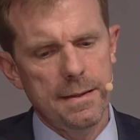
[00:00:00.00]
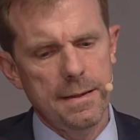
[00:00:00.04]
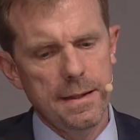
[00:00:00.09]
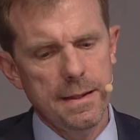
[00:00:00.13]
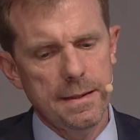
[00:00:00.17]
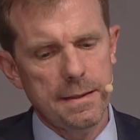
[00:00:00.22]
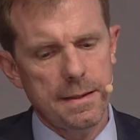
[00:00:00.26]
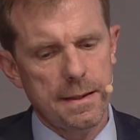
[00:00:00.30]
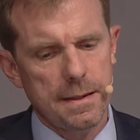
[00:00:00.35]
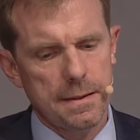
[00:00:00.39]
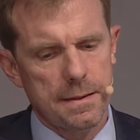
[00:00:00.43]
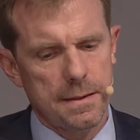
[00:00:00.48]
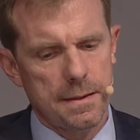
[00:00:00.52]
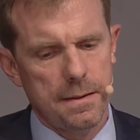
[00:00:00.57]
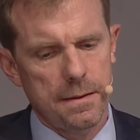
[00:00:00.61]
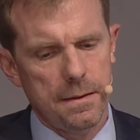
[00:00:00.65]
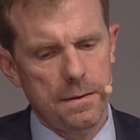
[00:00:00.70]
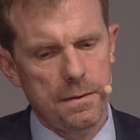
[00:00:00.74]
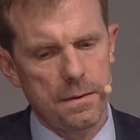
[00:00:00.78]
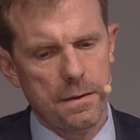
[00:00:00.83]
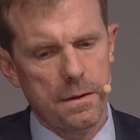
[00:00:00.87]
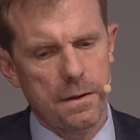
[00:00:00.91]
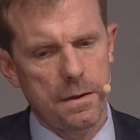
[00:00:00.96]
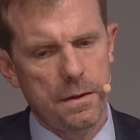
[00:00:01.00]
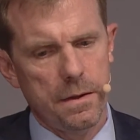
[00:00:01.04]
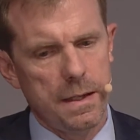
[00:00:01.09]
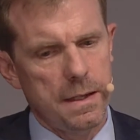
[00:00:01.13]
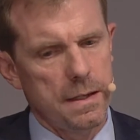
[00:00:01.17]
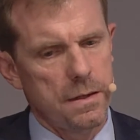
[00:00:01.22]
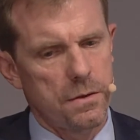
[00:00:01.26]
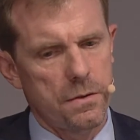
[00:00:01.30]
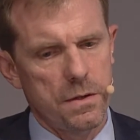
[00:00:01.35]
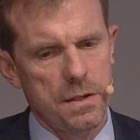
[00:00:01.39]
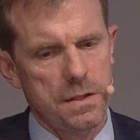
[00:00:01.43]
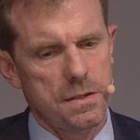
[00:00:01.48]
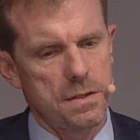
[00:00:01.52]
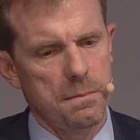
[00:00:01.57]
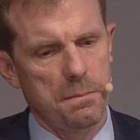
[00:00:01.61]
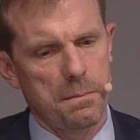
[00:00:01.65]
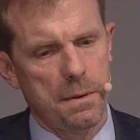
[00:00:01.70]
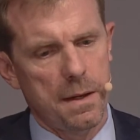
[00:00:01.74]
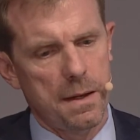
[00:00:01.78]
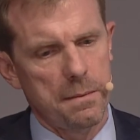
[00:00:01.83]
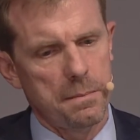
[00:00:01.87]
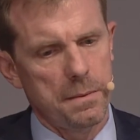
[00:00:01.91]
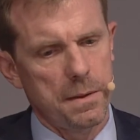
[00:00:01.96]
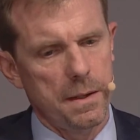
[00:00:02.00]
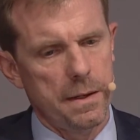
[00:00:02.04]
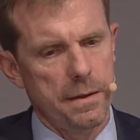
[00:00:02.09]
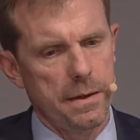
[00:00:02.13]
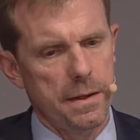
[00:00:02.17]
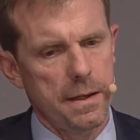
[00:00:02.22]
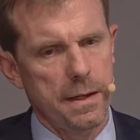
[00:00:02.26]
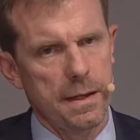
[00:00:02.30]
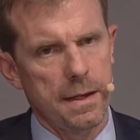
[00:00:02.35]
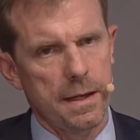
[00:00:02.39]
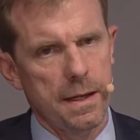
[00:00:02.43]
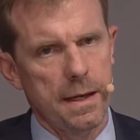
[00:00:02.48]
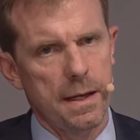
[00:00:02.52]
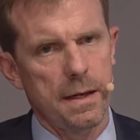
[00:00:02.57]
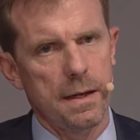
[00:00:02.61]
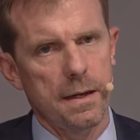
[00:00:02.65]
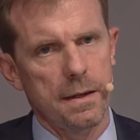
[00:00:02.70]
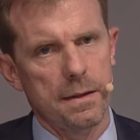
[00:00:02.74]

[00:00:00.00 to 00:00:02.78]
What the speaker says: think that they're going to increase in popularity again.